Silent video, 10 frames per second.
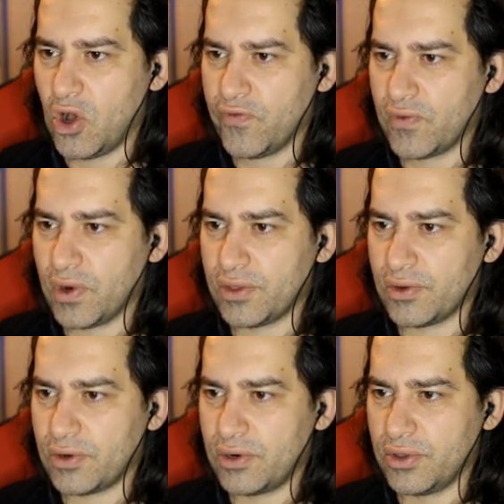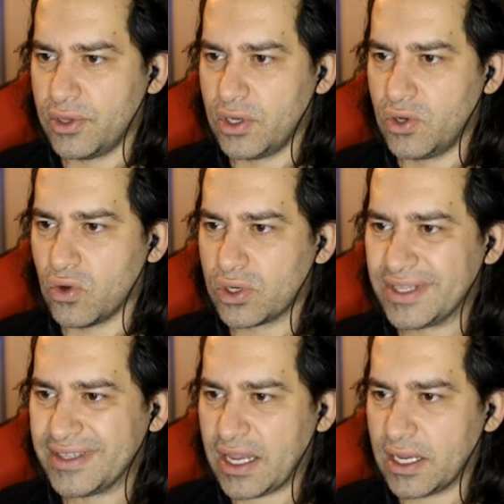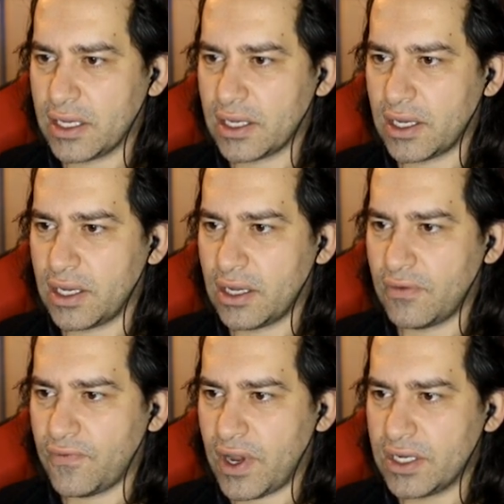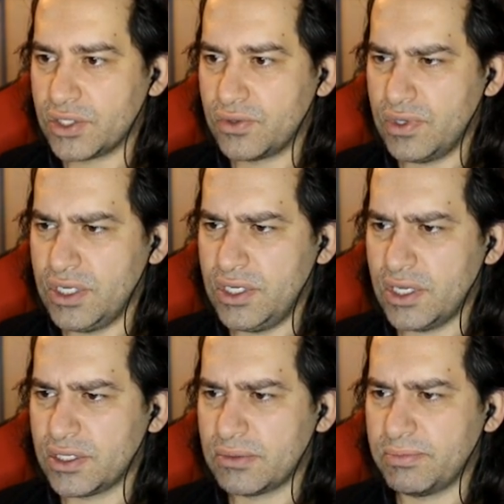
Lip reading: of Fek'Ihri the Gok'tad fires 3